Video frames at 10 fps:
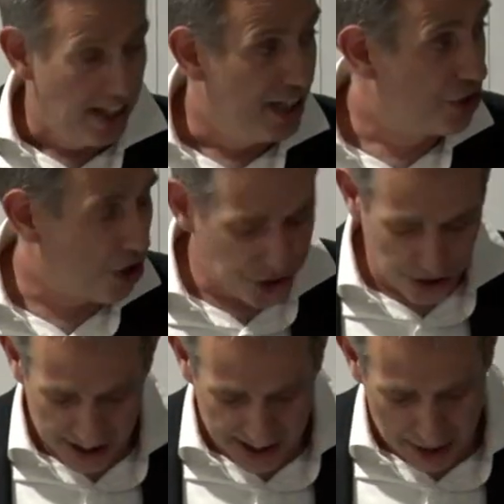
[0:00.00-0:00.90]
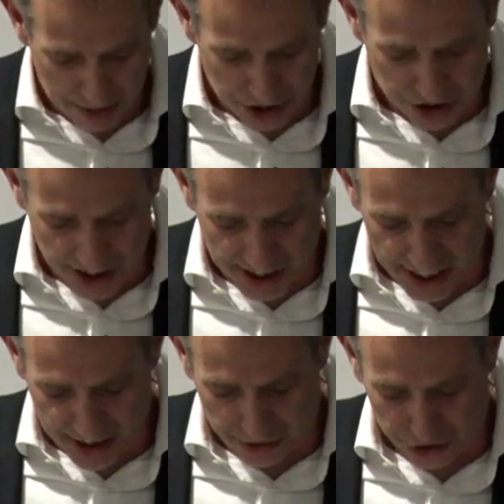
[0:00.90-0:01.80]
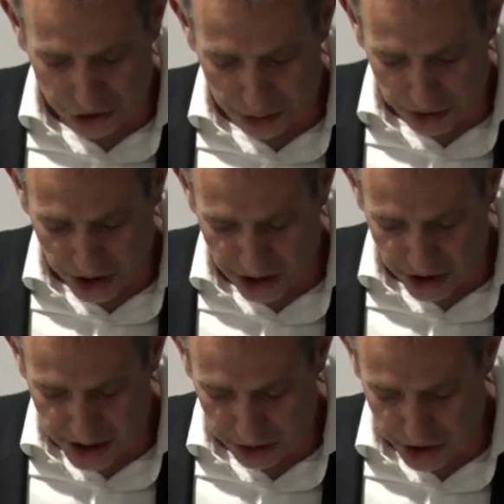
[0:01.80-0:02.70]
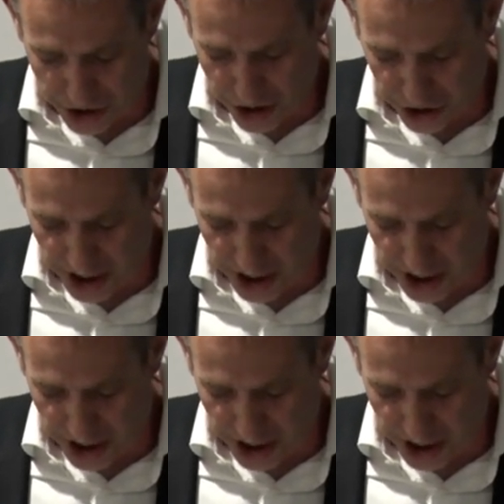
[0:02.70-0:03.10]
He's also established the Center for Cryptocurrency Research